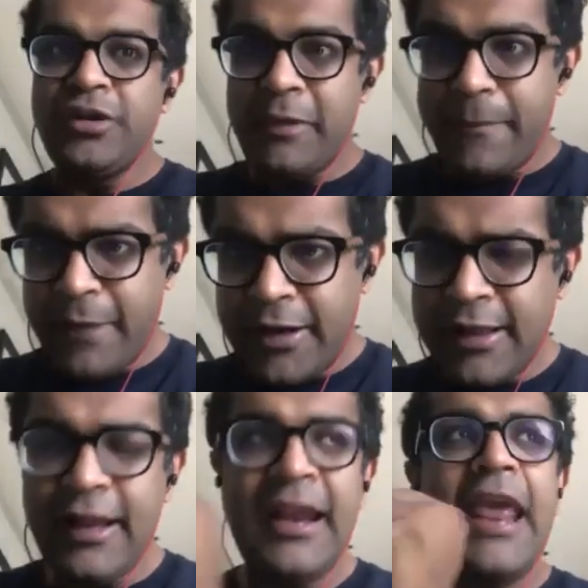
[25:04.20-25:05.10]
to me,
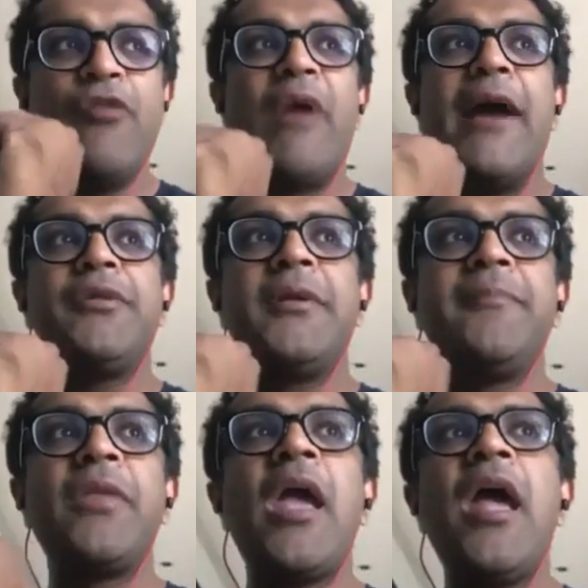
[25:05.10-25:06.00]
particularly in round,
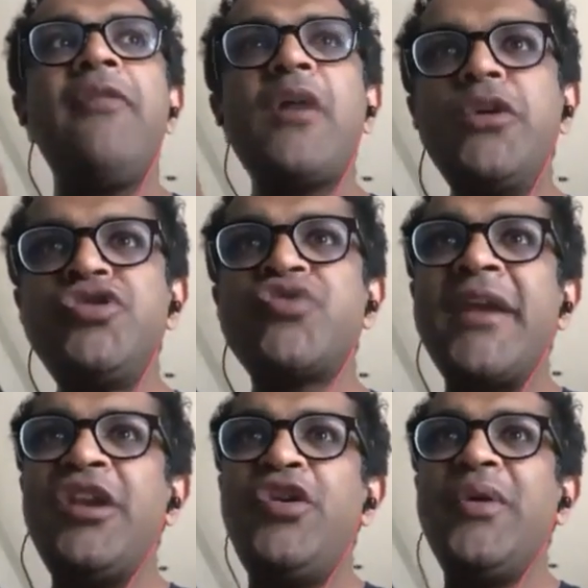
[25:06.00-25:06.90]
that what you're
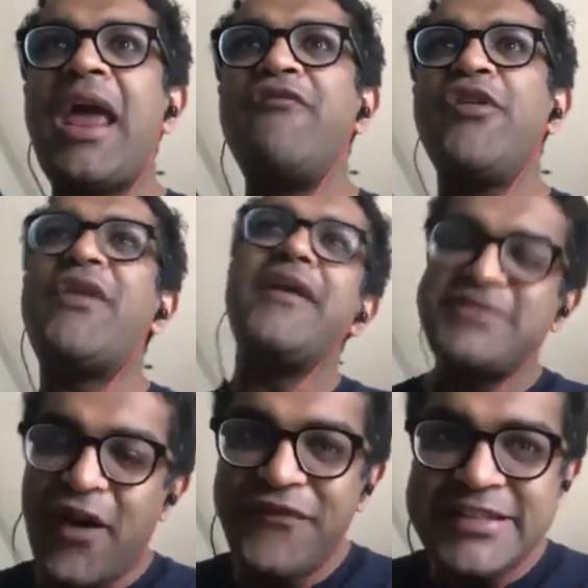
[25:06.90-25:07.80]
trying to do in every round
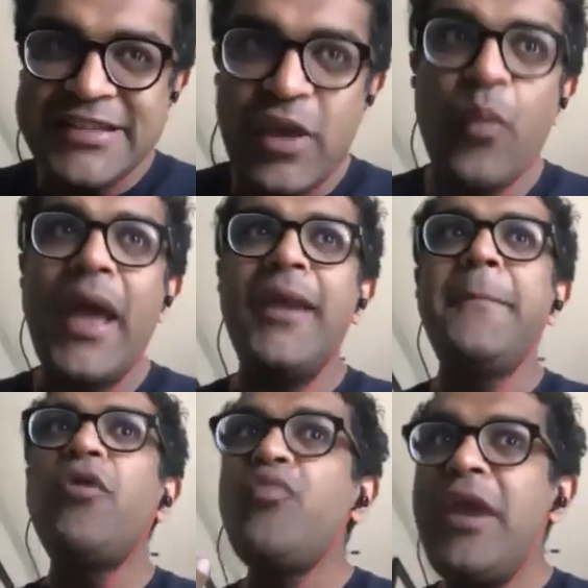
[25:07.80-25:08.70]
is obviously win,
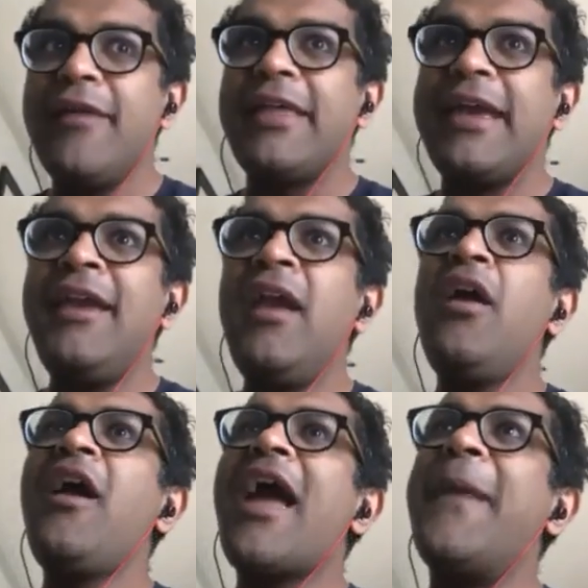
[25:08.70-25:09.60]
but really,
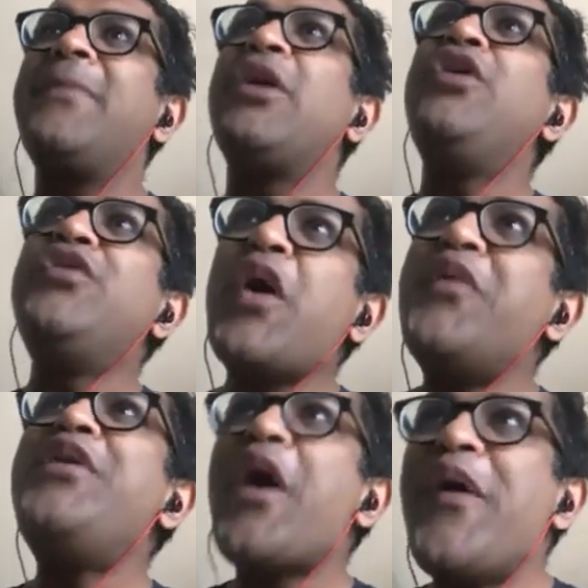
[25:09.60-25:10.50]
you
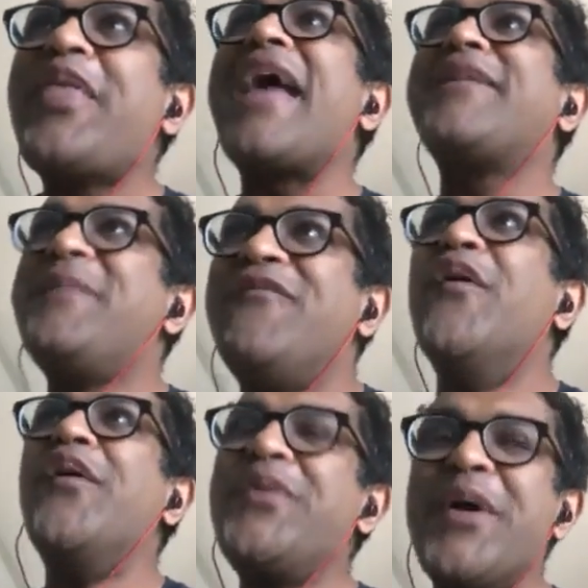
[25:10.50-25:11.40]
don't know that
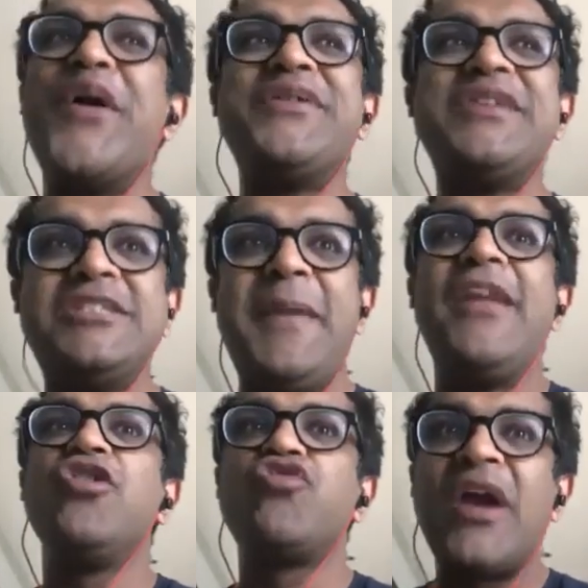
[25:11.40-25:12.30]
before you are going to
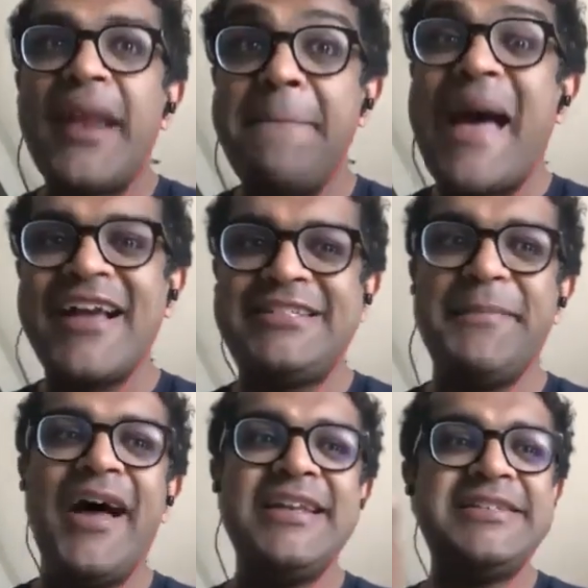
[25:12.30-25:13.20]
speak. You're trying to
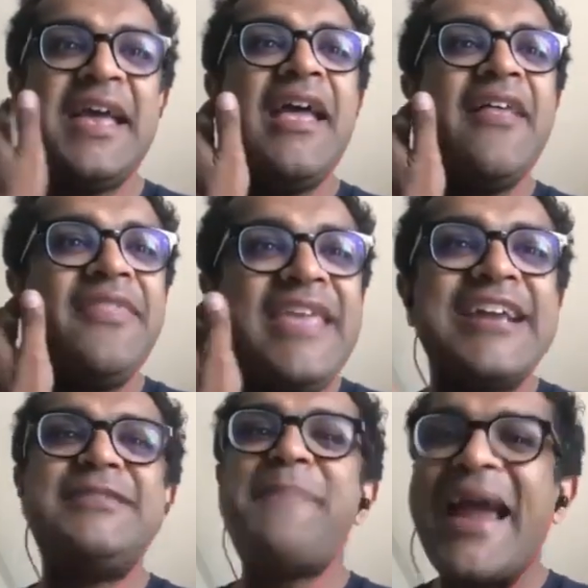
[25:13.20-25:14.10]
maximize the
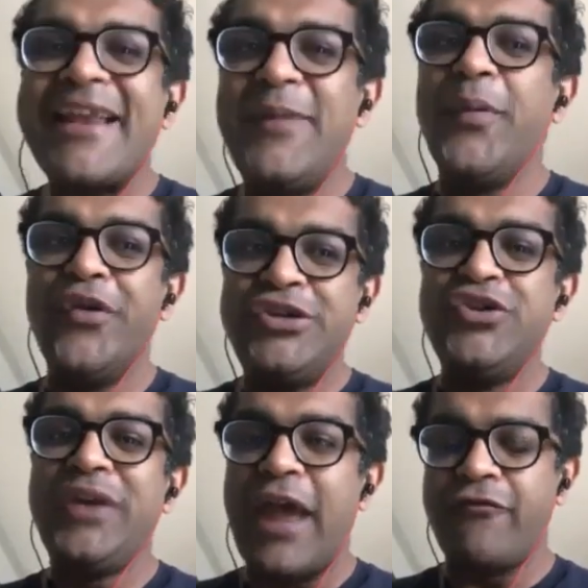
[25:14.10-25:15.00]
expected points
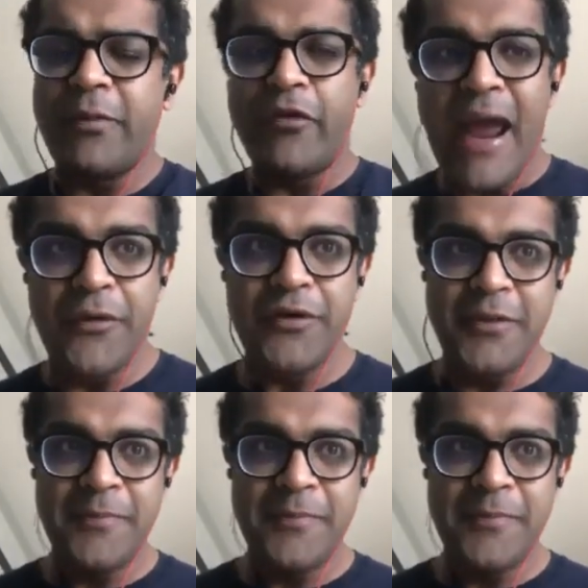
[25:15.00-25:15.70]
you get from a round.